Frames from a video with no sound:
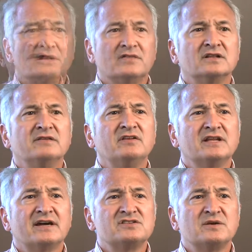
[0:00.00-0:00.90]
The Living
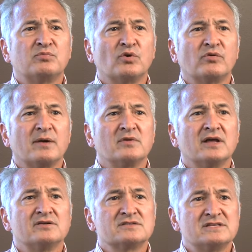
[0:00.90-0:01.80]
Legacy program
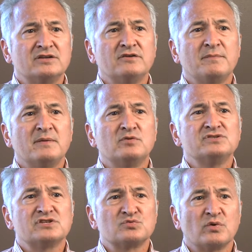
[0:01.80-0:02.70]
allows senior
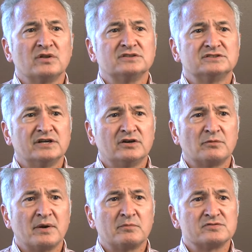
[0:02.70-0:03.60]
members as well as
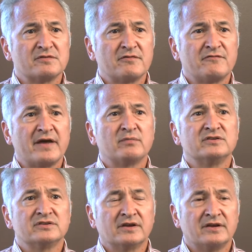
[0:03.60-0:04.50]
younger members of the family
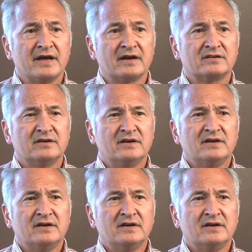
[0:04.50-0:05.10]
to connect.